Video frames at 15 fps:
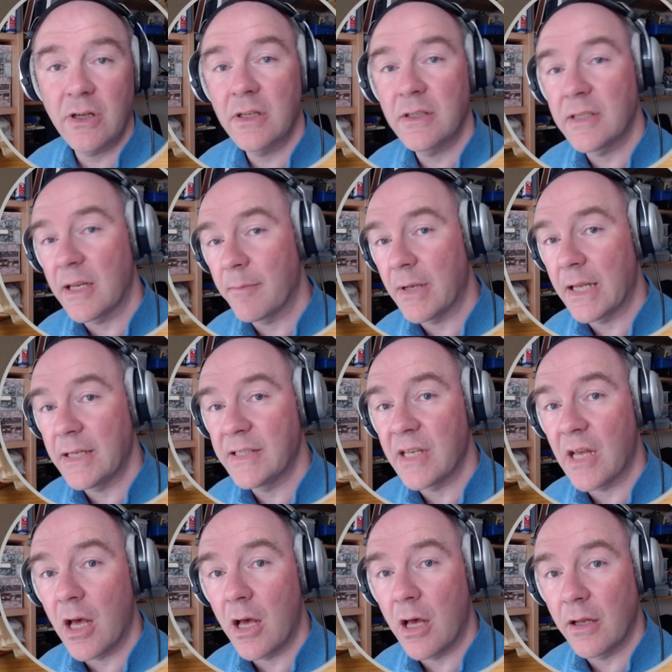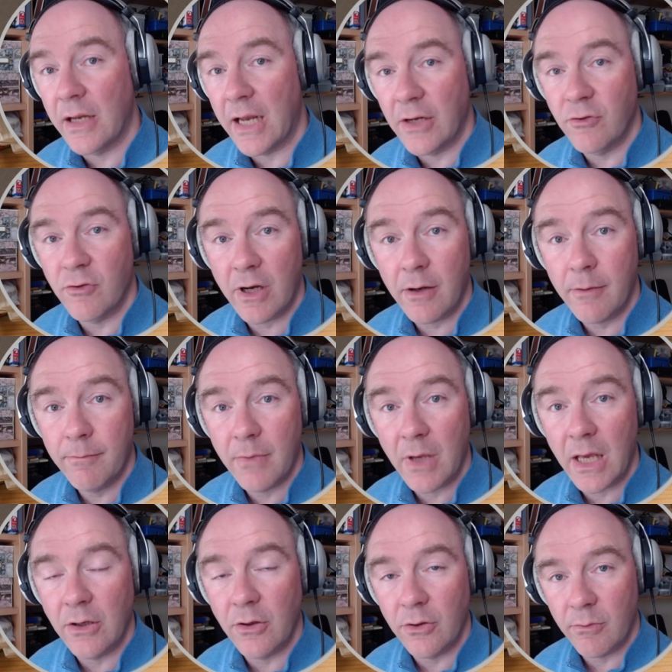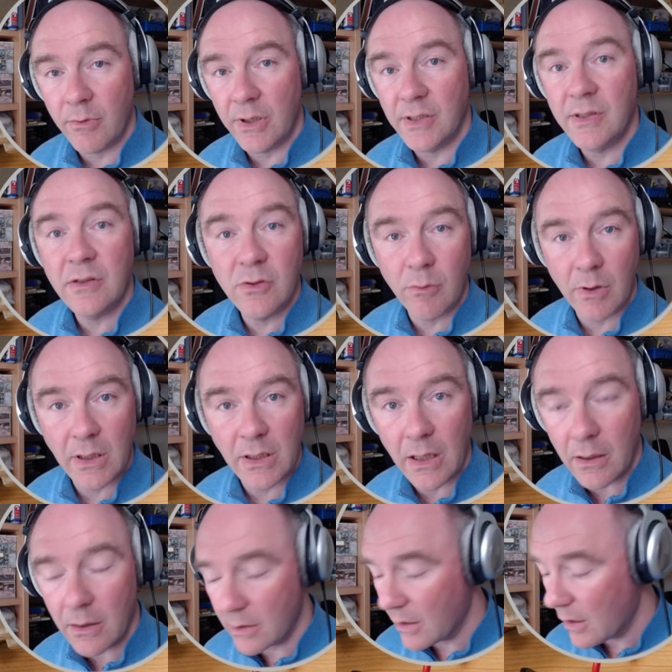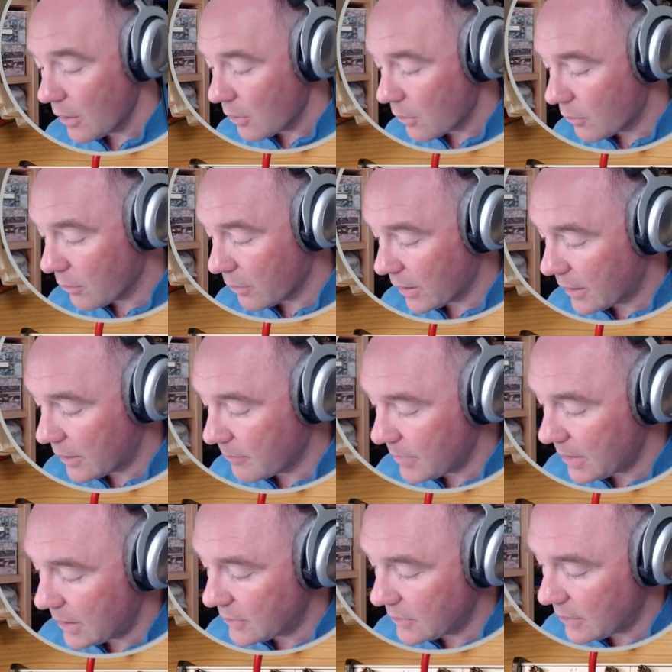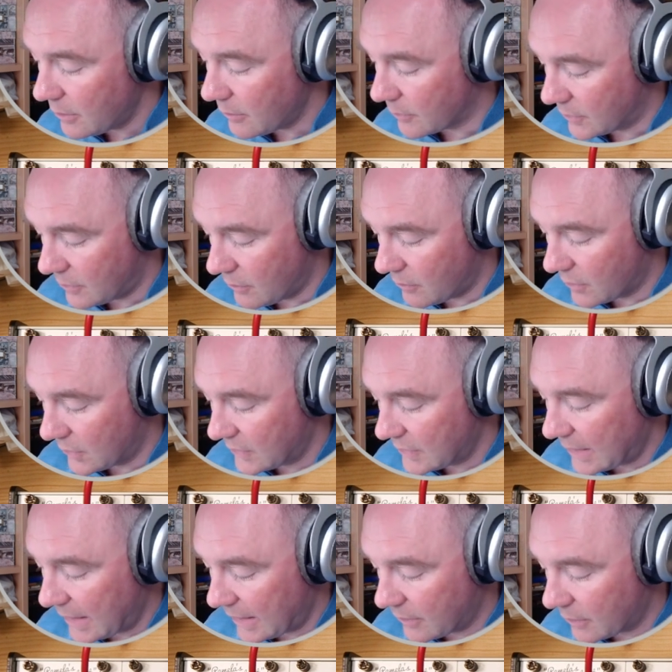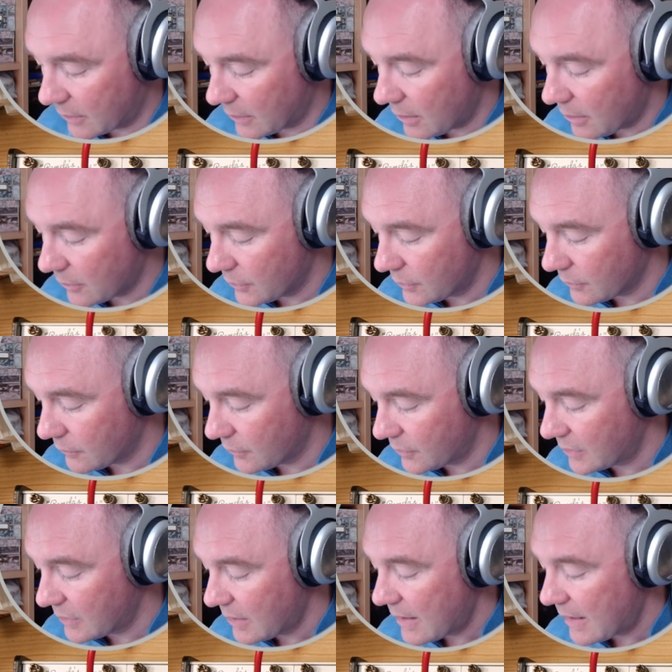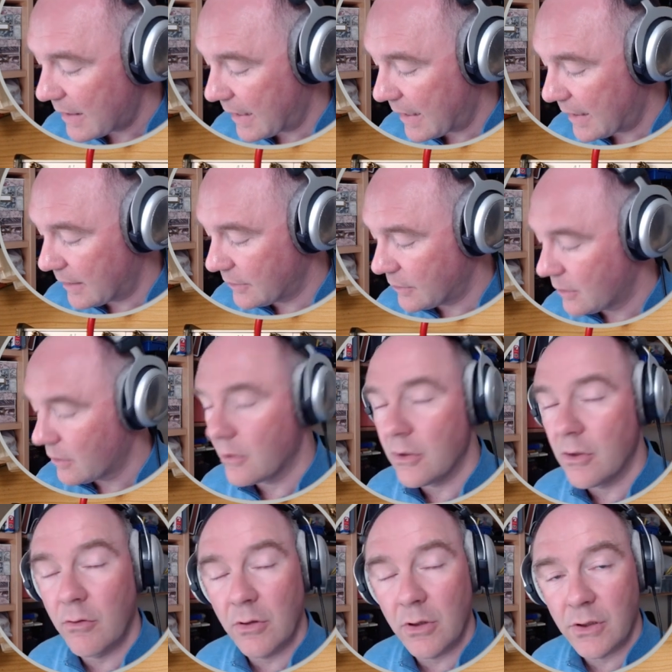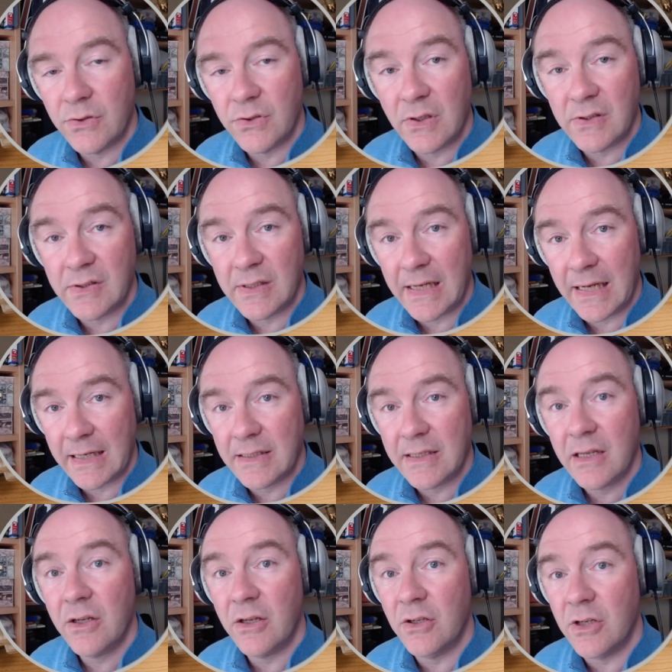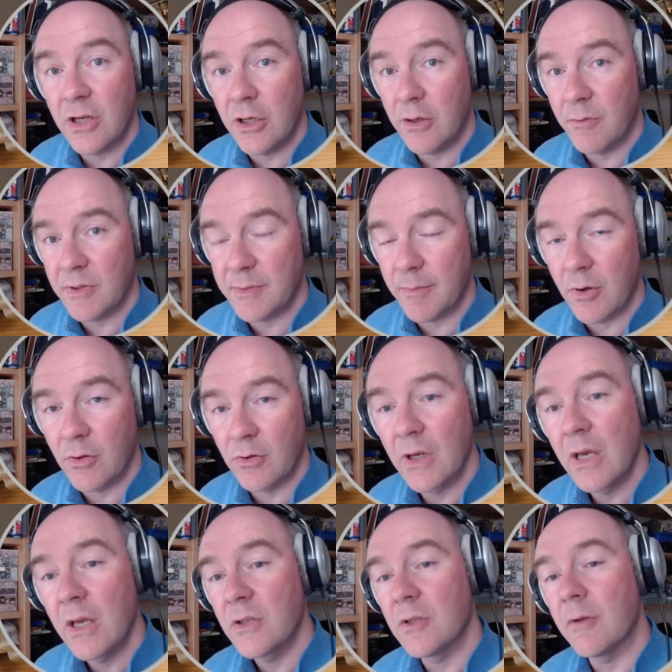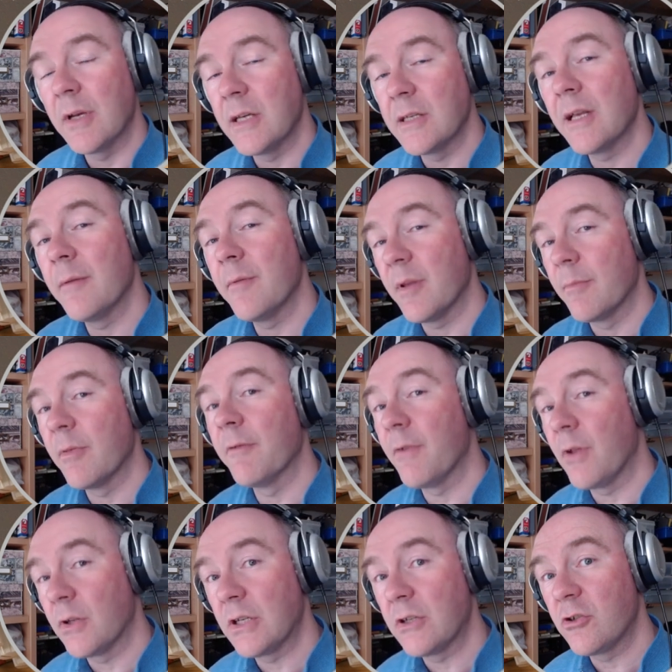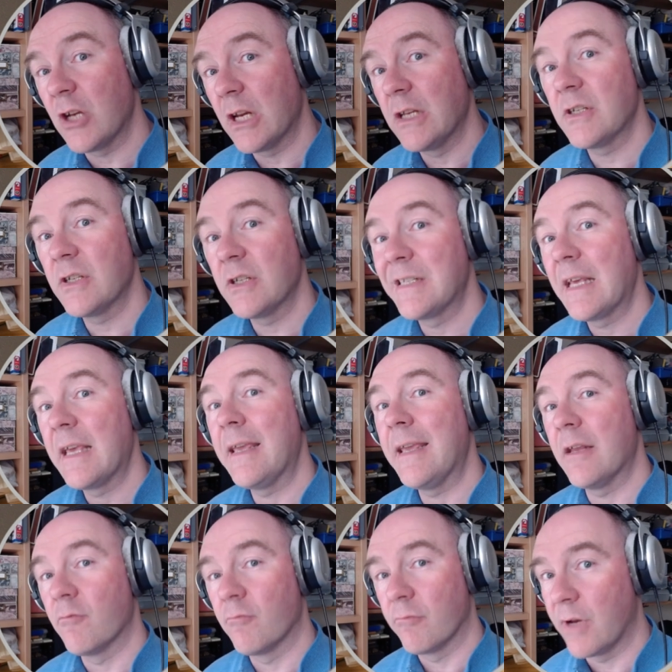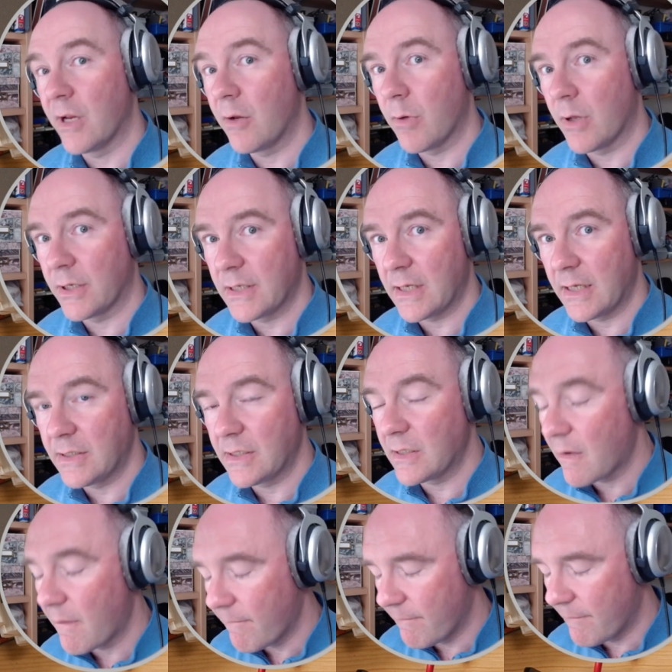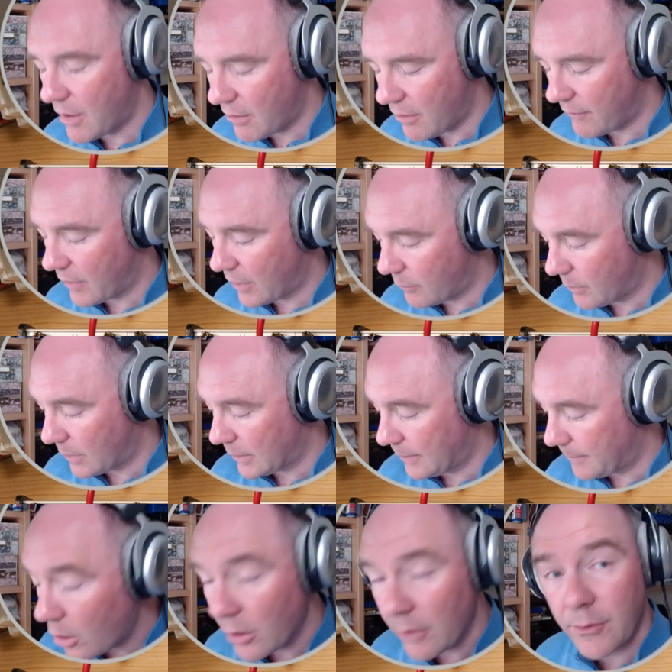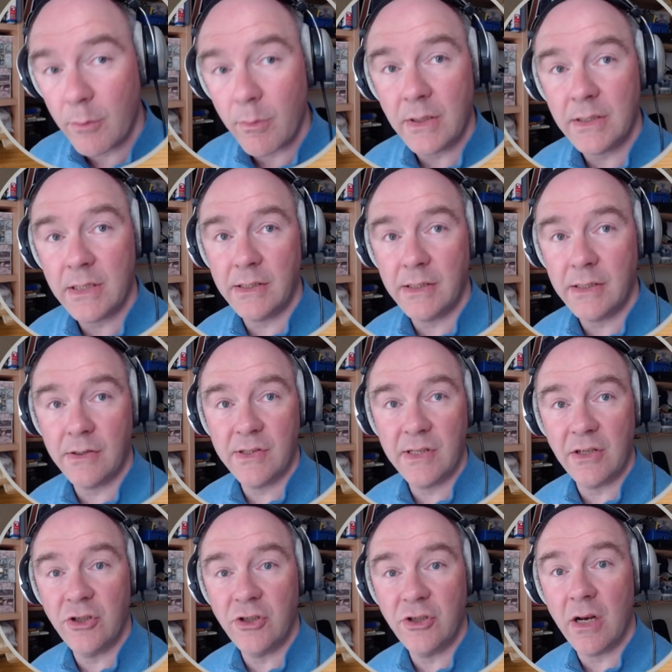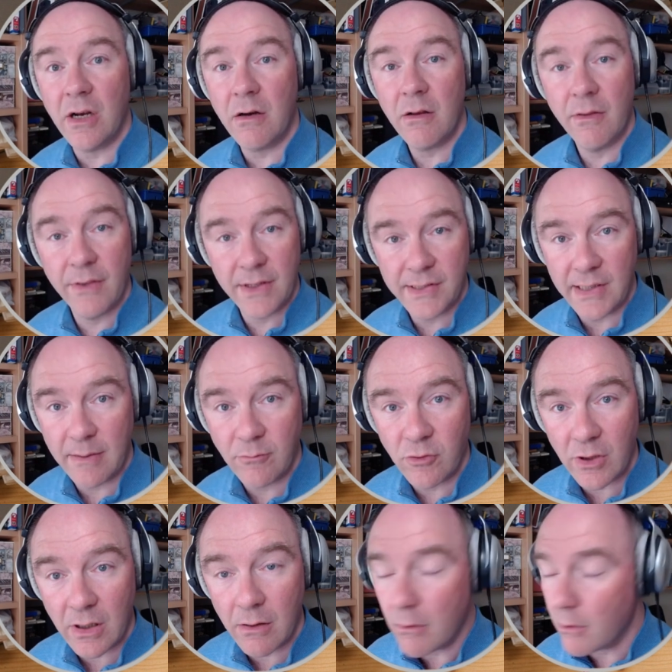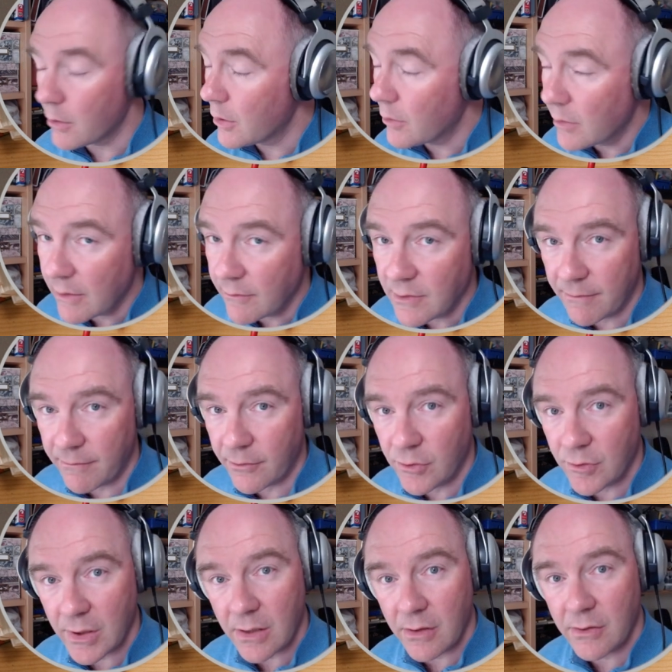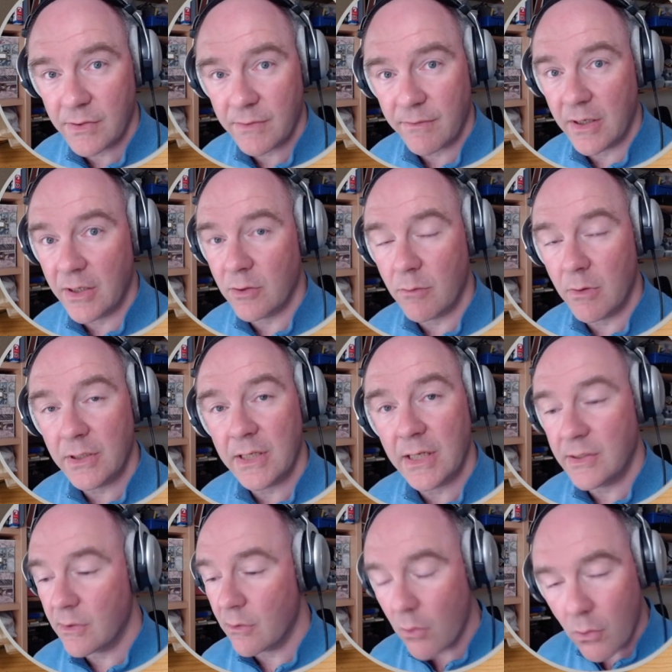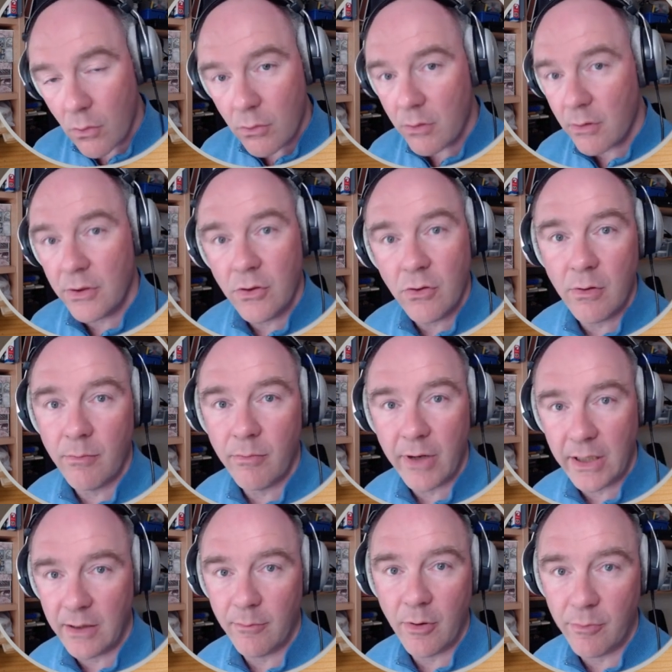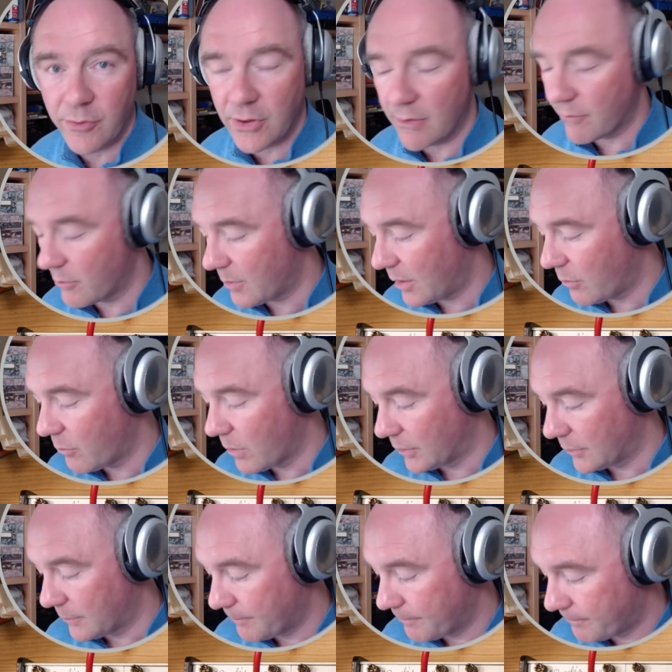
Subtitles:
can take place on a trigger, in other words, to a clock, or it can be continuous. You can select the clock source, and you can also select continuous mode. So anytime the input voltage changes, it re-quantizes very, very quickly. All of the quantisers can share the same trigger, or you can have different triggers for each quantiser, or you can break them up whichever way you want.